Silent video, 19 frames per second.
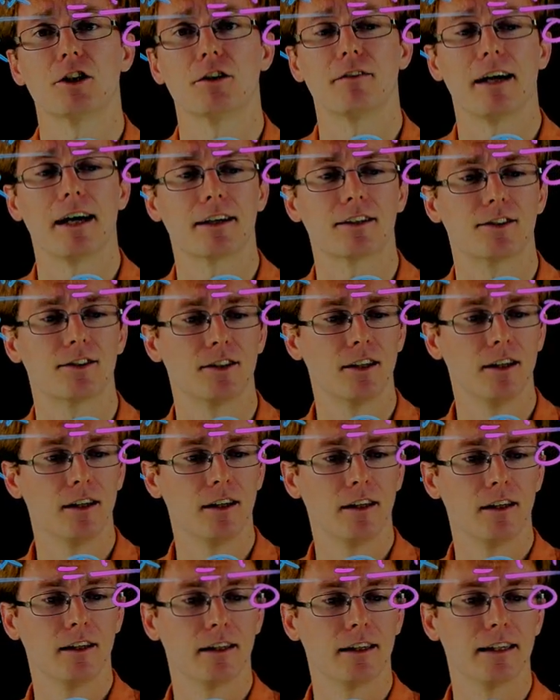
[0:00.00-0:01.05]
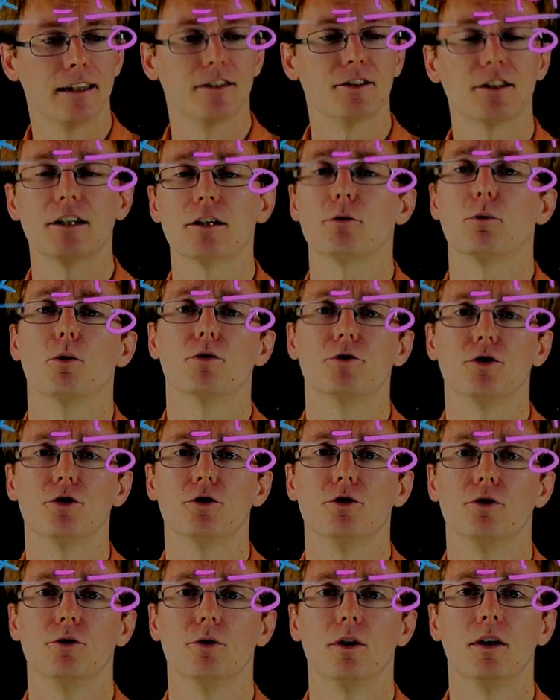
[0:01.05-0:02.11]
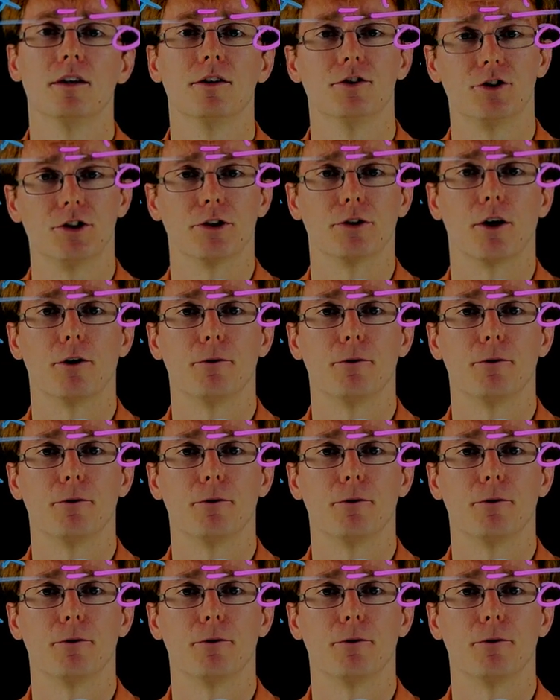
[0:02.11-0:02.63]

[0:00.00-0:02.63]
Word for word: of x is equal to 0.